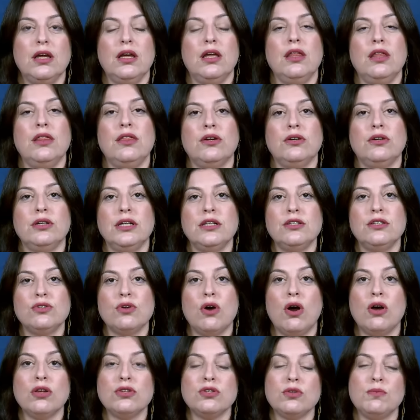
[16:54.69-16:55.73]
there needs to
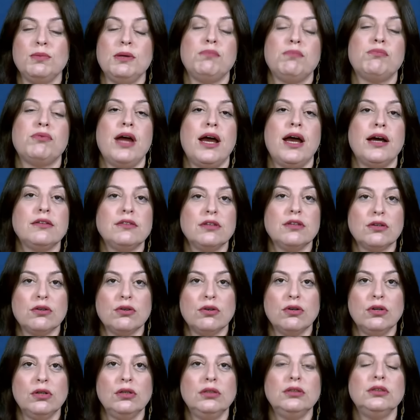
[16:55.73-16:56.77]
also be
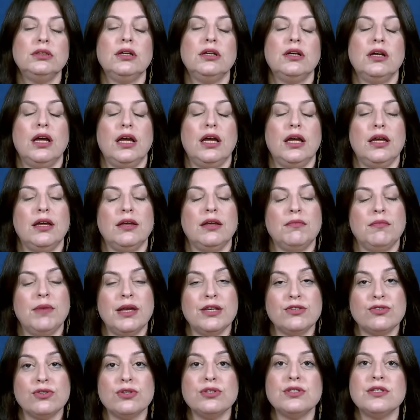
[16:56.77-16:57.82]
practical
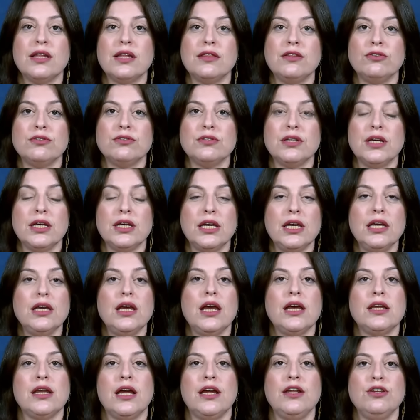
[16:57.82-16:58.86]
measures that they're
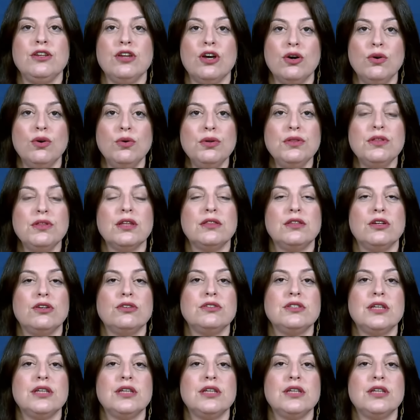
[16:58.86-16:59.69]
taking. And I know that they're